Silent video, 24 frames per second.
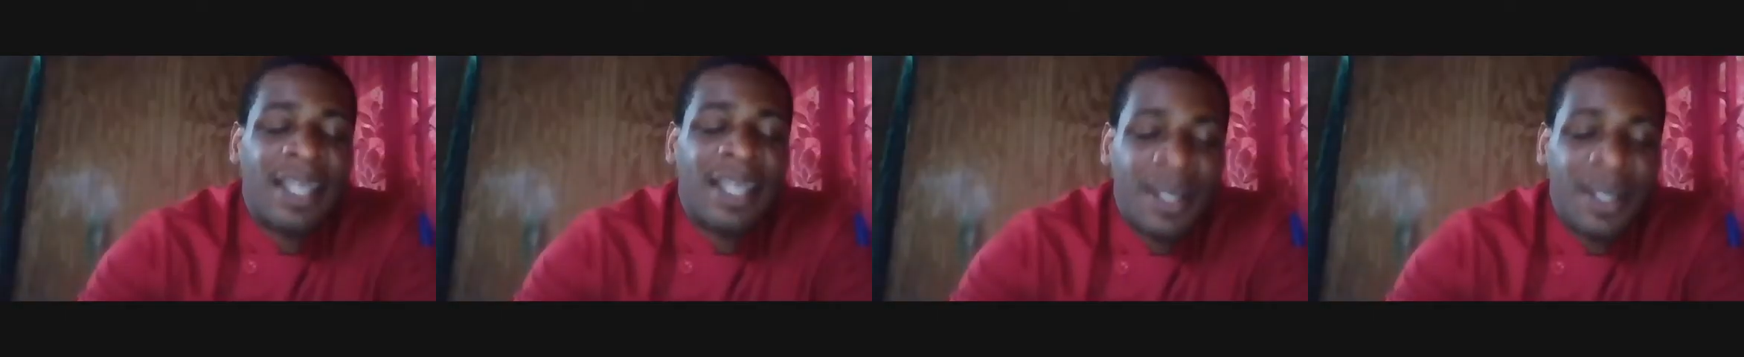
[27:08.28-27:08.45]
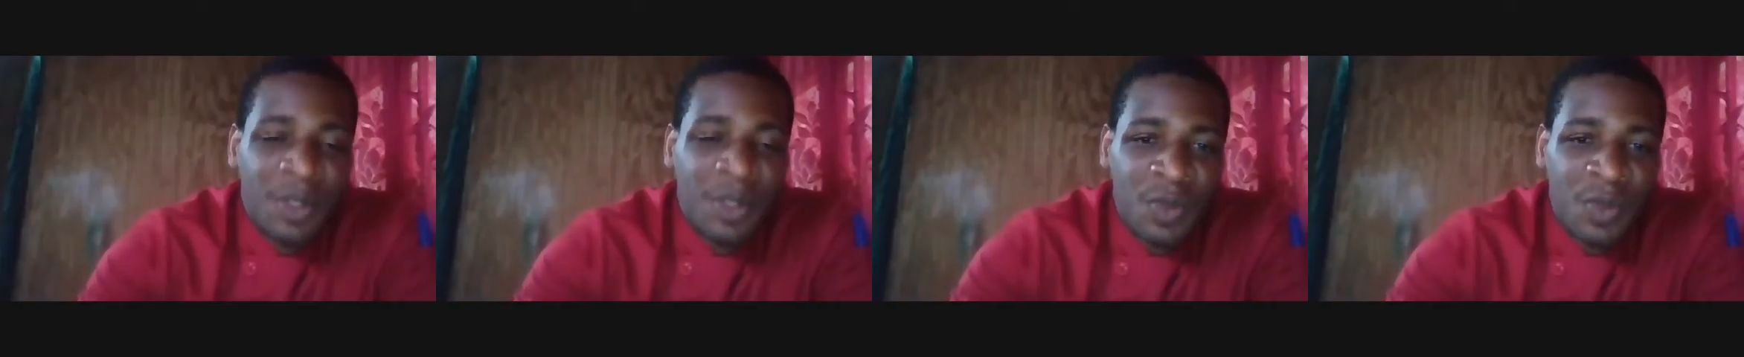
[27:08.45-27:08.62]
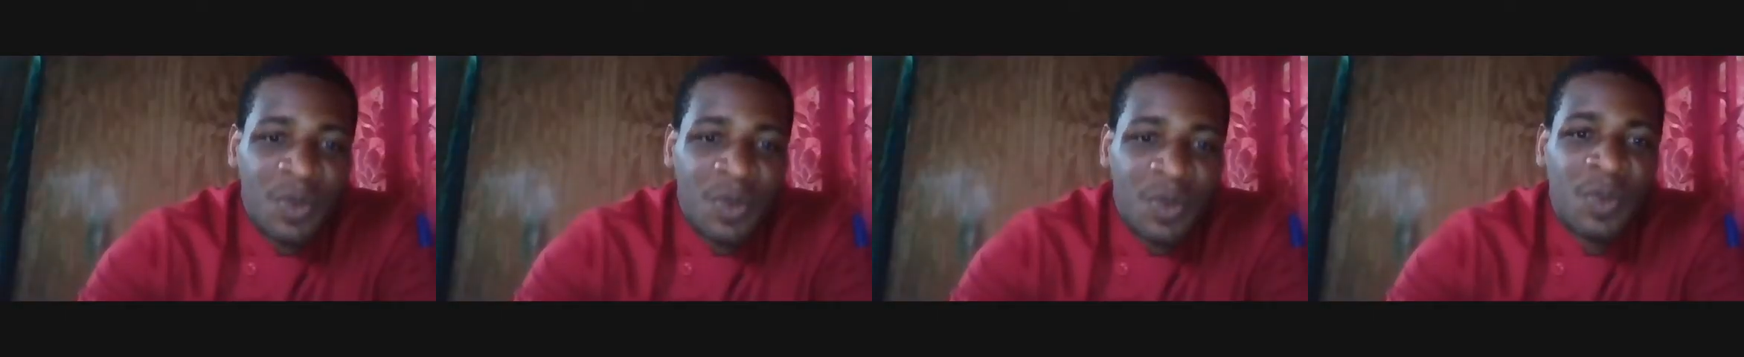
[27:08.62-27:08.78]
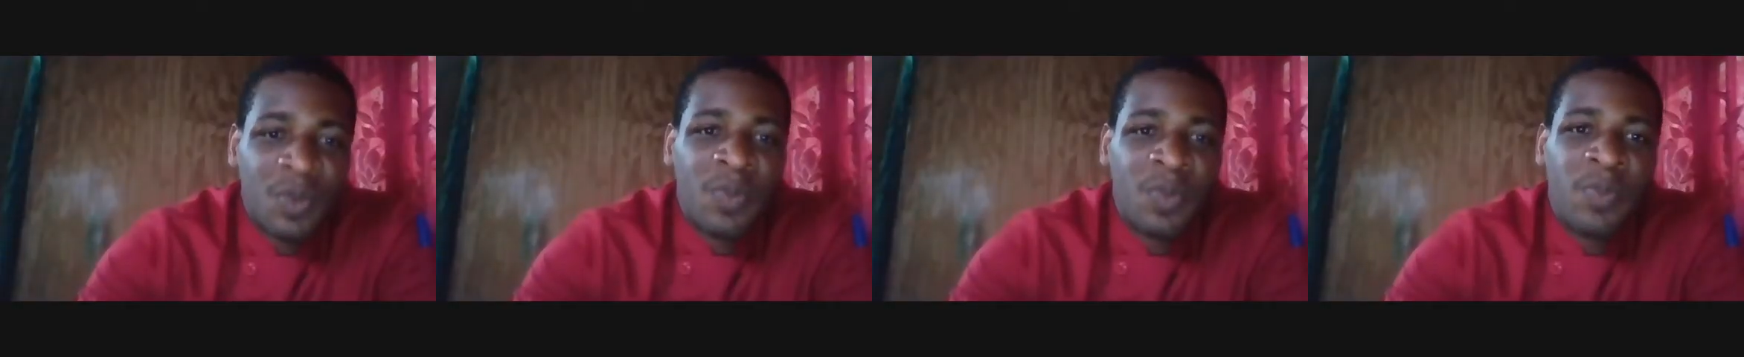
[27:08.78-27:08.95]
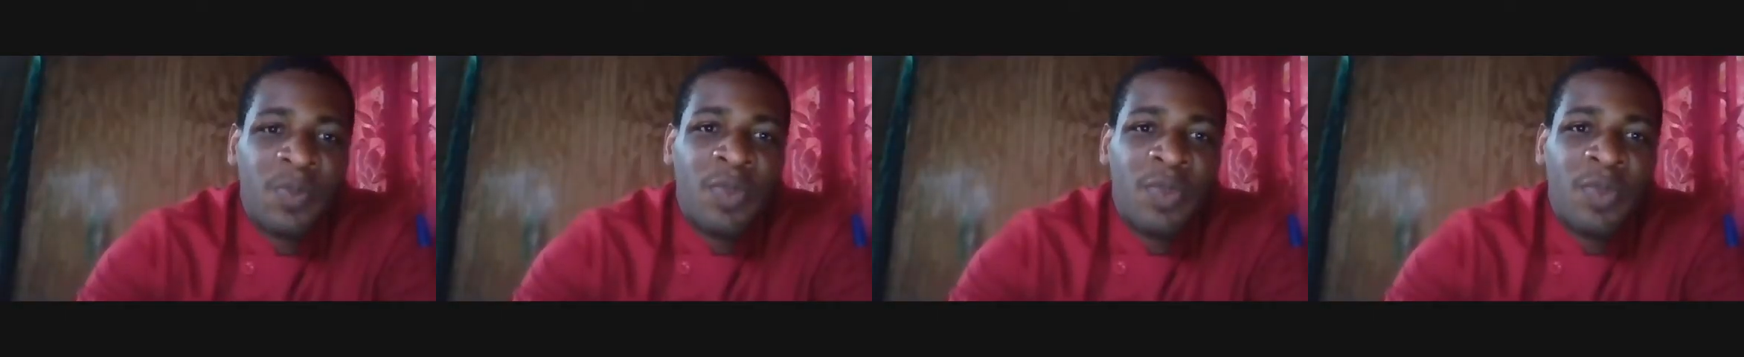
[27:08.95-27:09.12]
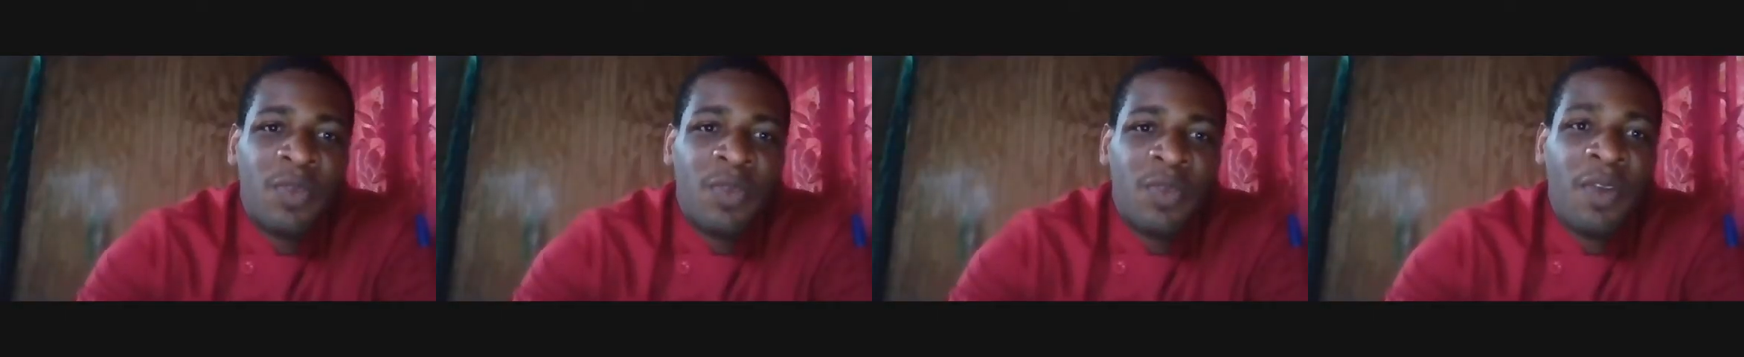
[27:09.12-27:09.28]
ago.
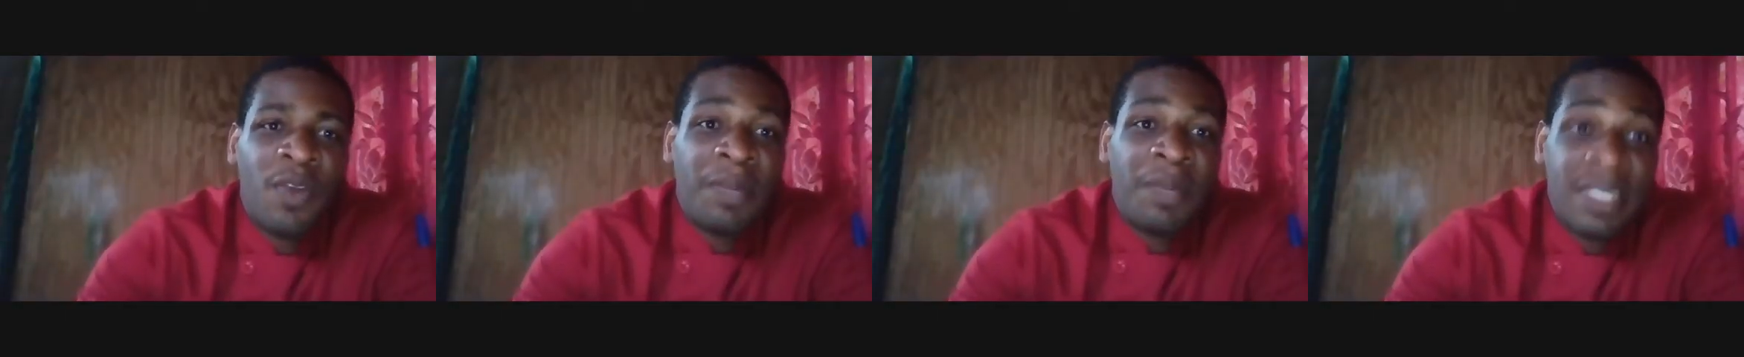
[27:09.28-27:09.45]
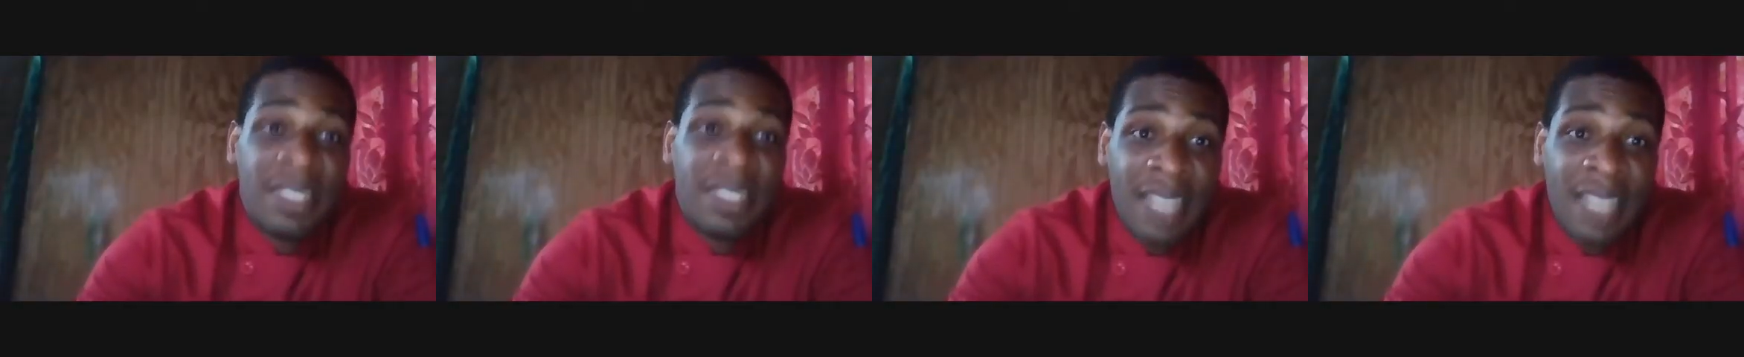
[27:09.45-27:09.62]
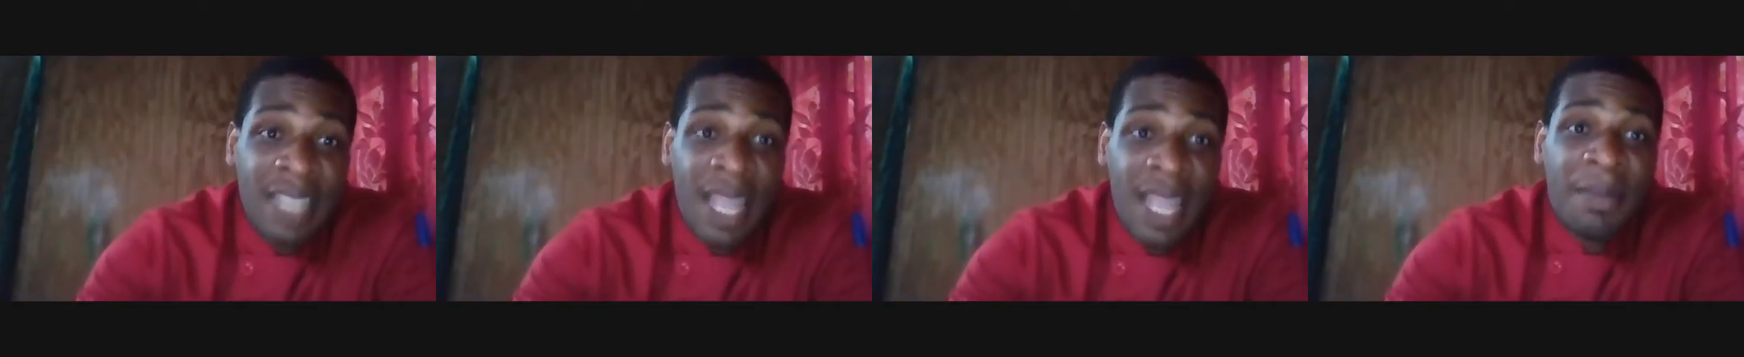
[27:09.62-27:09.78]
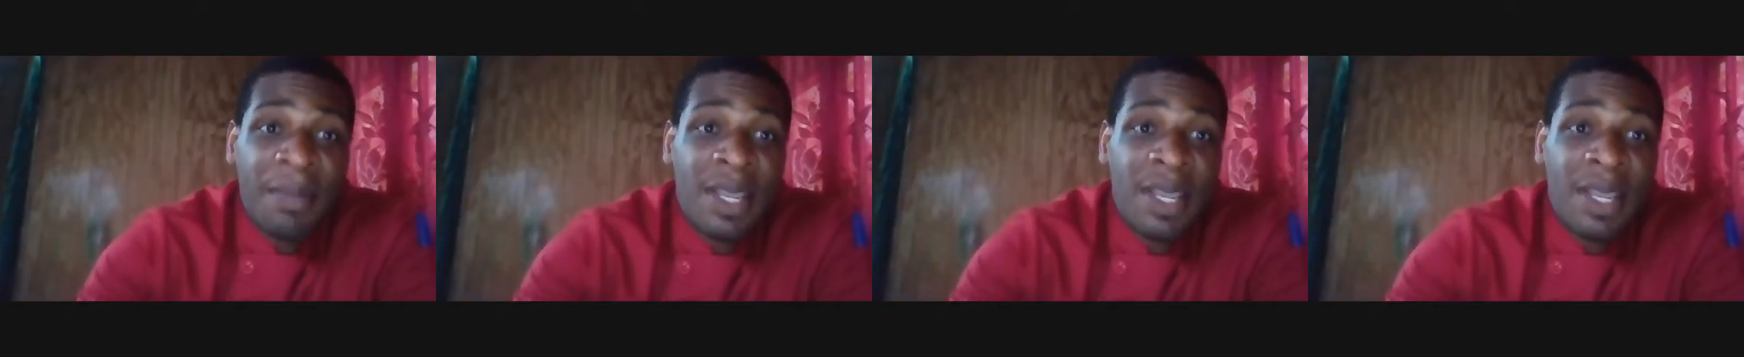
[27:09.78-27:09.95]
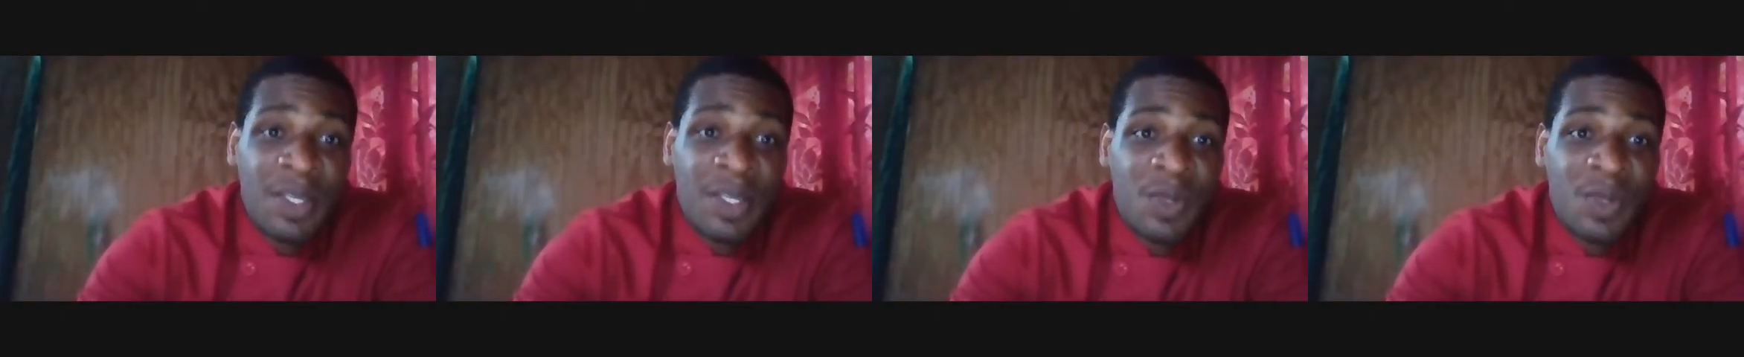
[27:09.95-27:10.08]
From the time I